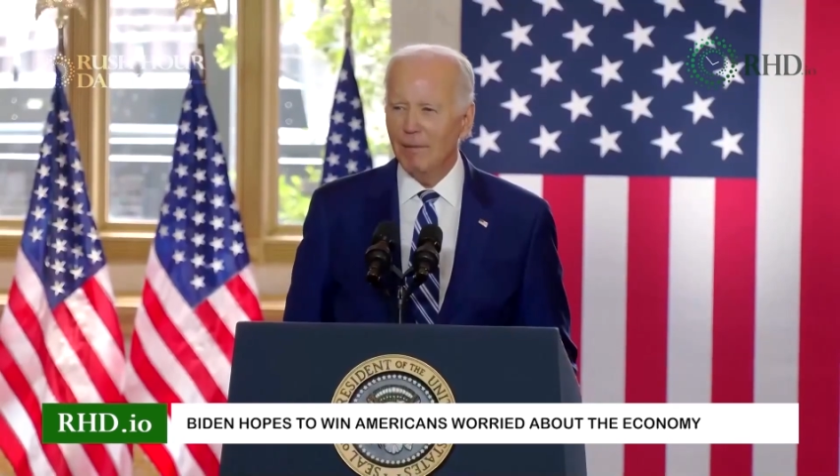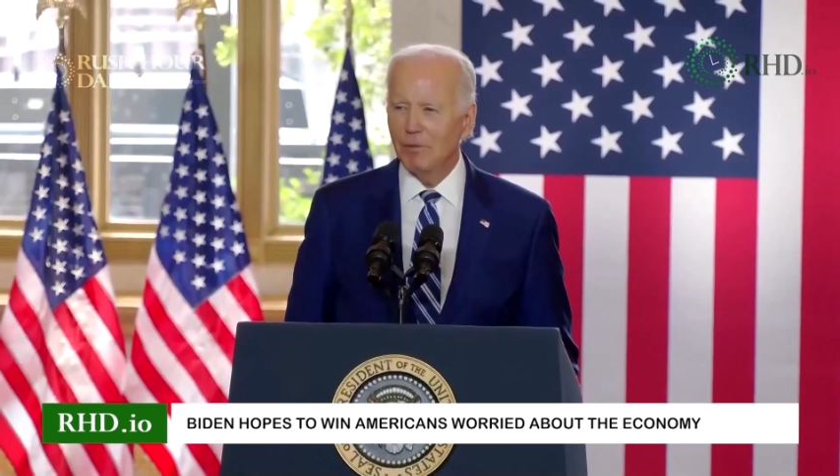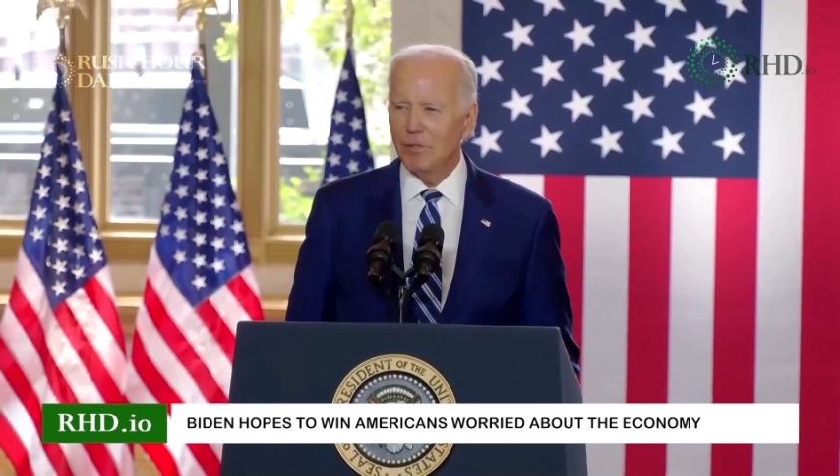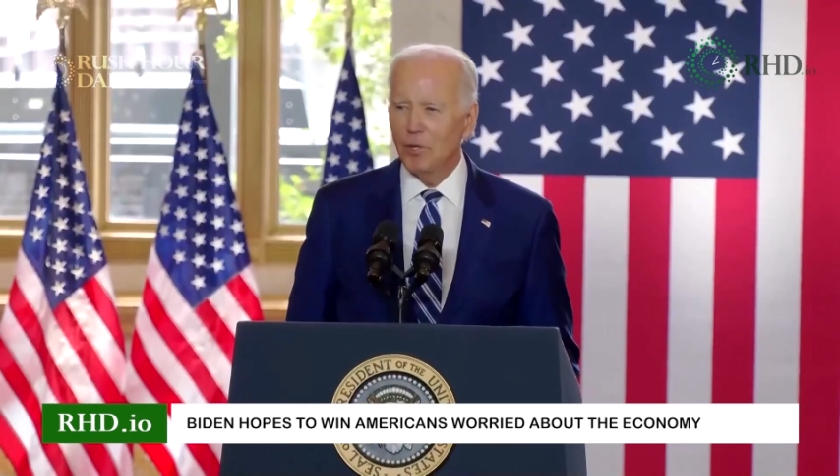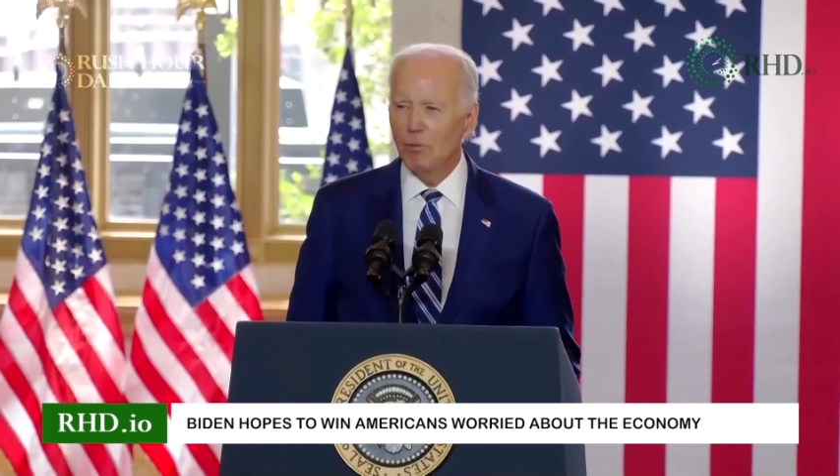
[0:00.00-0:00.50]
named
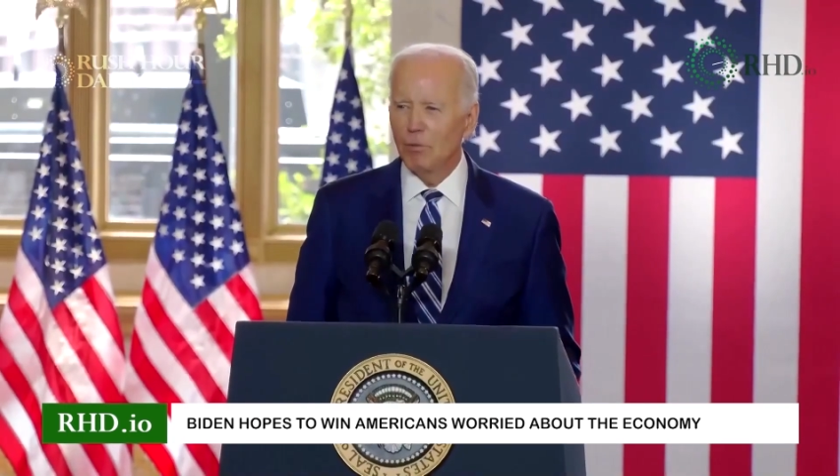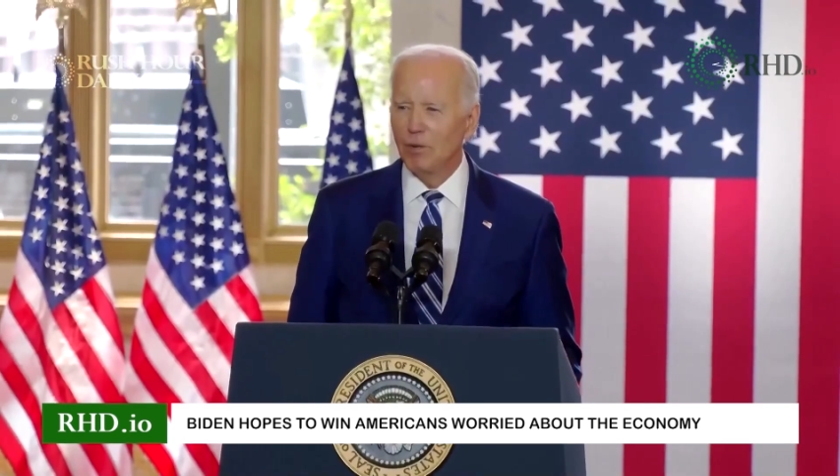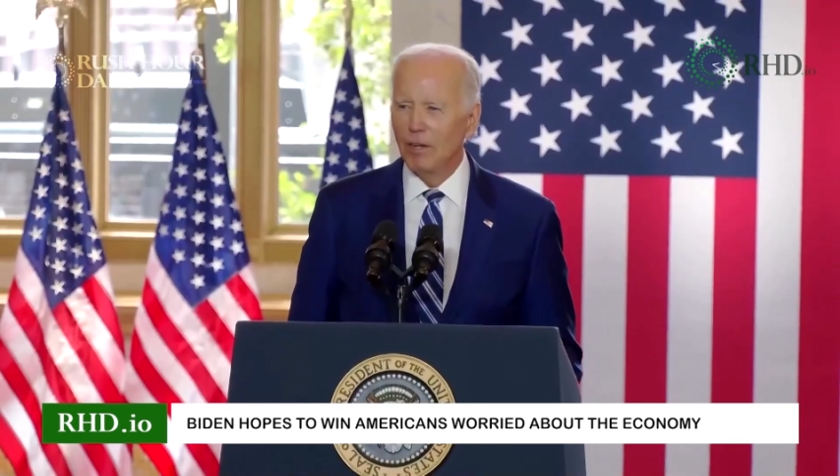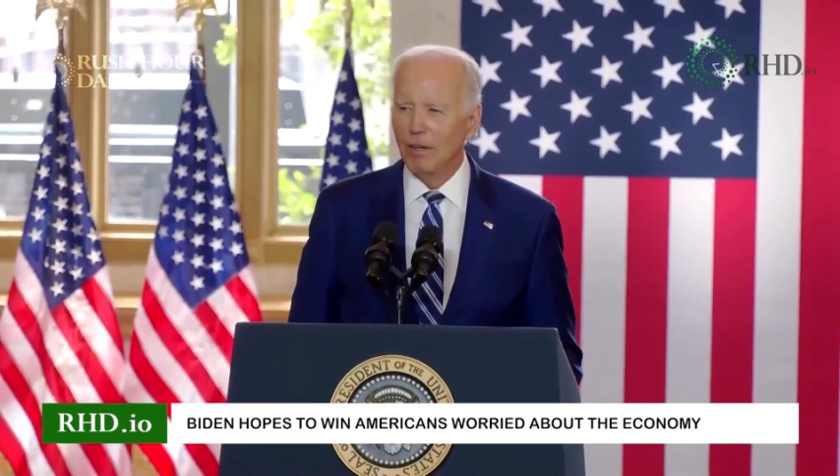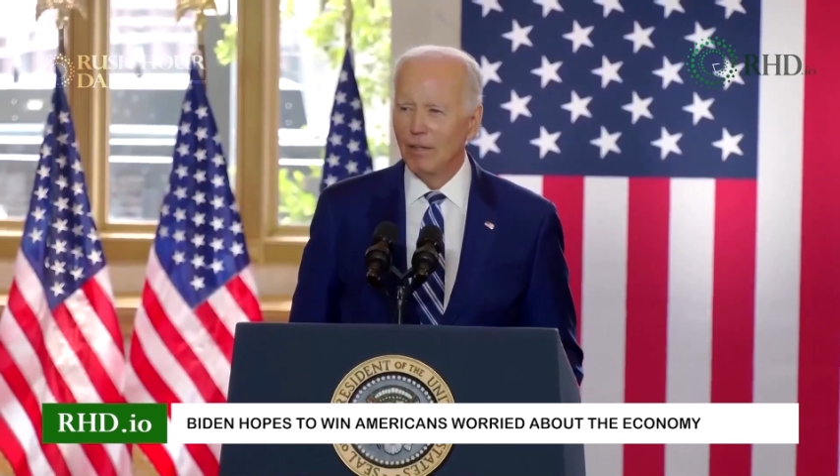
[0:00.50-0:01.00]

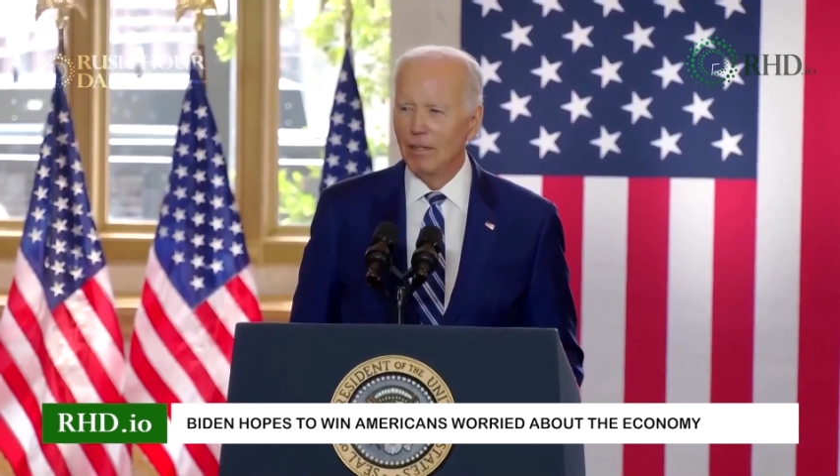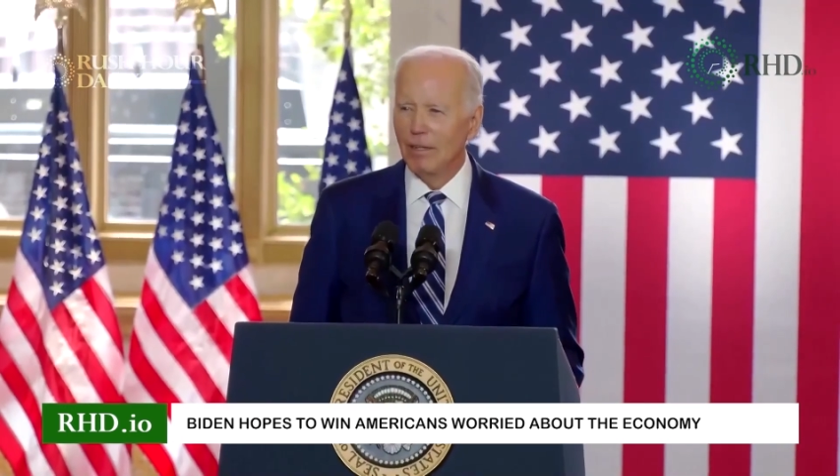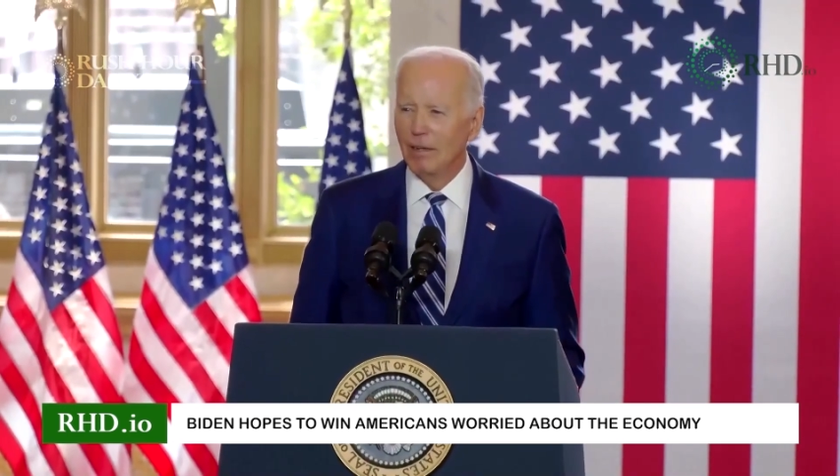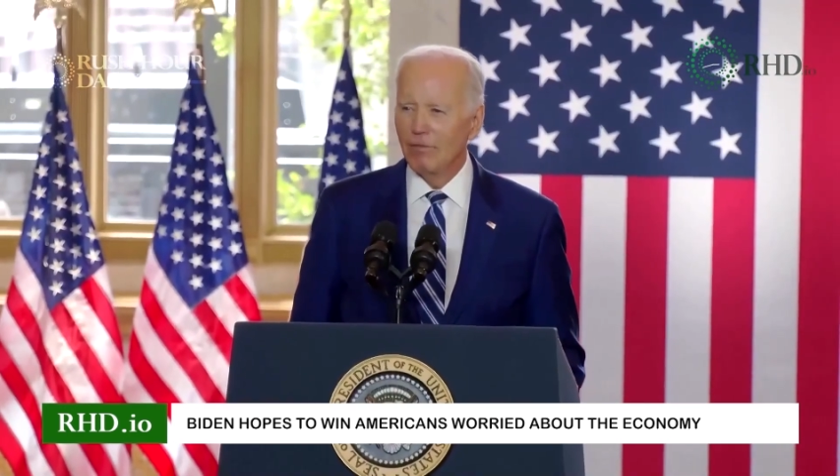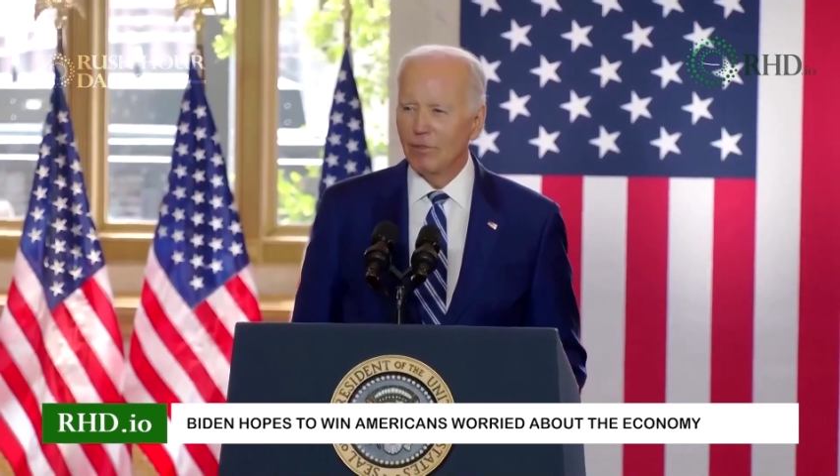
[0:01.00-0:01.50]
Tuberville
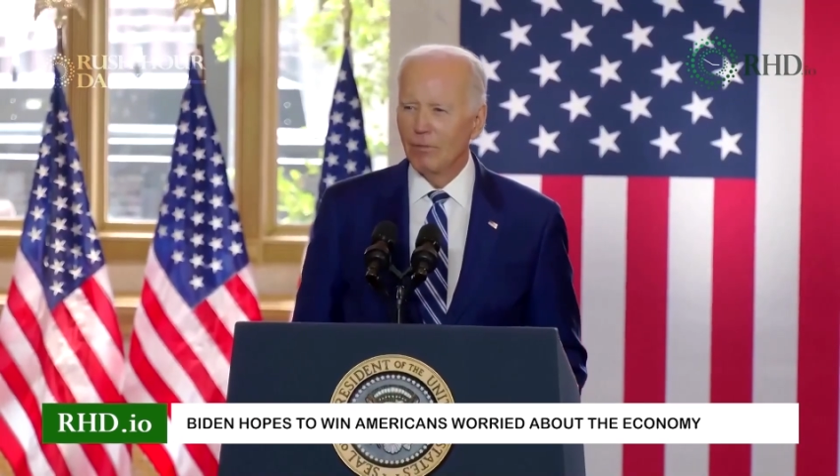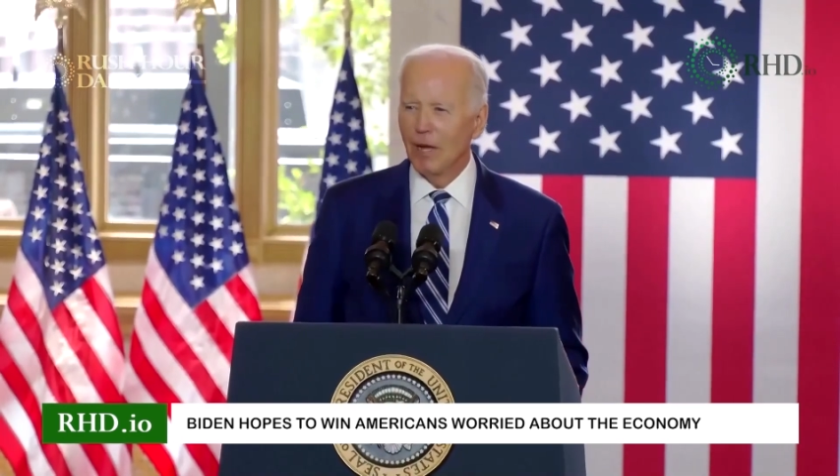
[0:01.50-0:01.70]
from